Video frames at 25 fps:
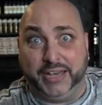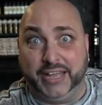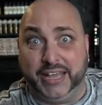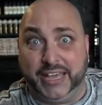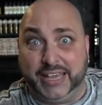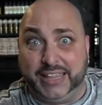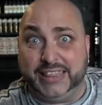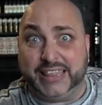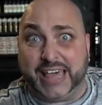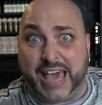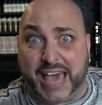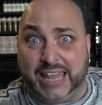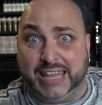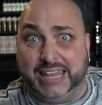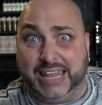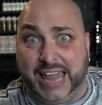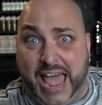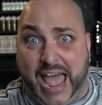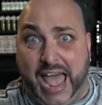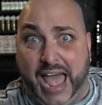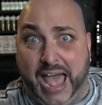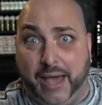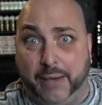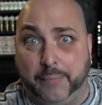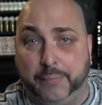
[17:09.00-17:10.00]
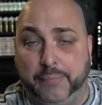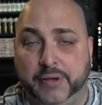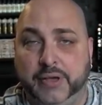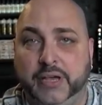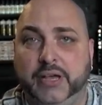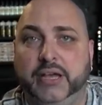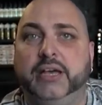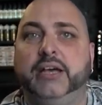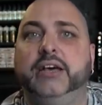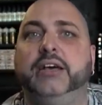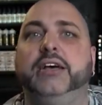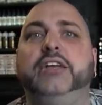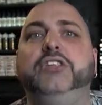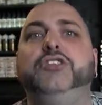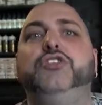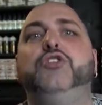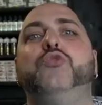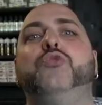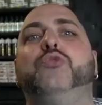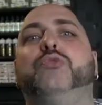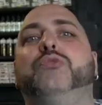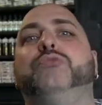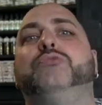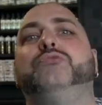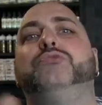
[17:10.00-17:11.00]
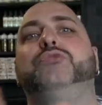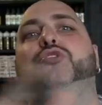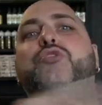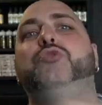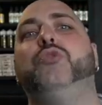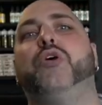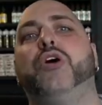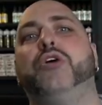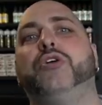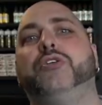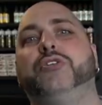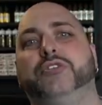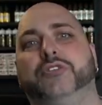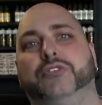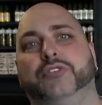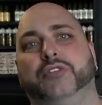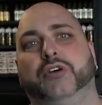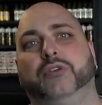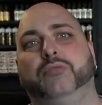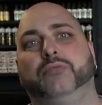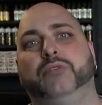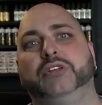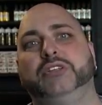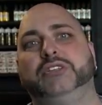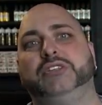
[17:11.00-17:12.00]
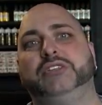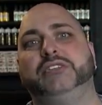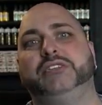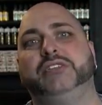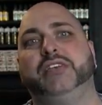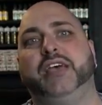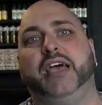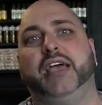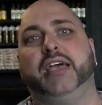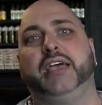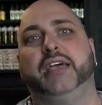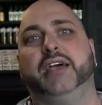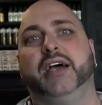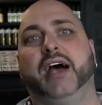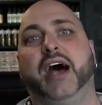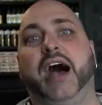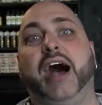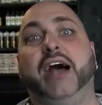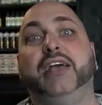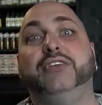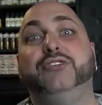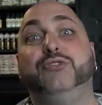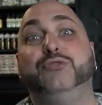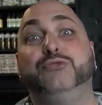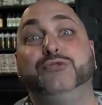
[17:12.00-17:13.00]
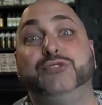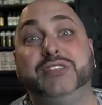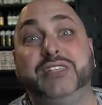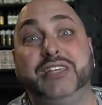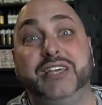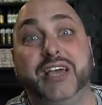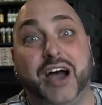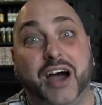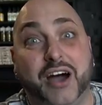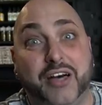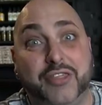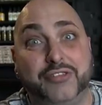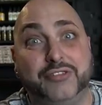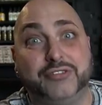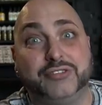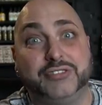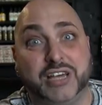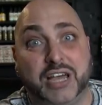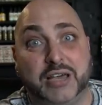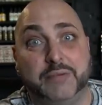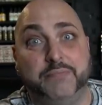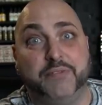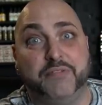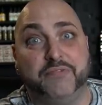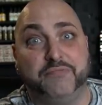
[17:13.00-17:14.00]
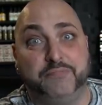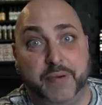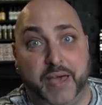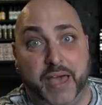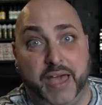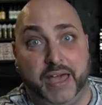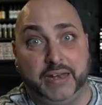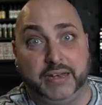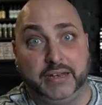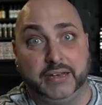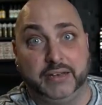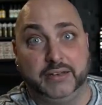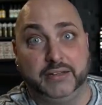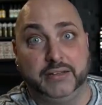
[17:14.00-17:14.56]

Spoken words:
in that lab. And you heard her, though. What did she say? I use the other type of pen.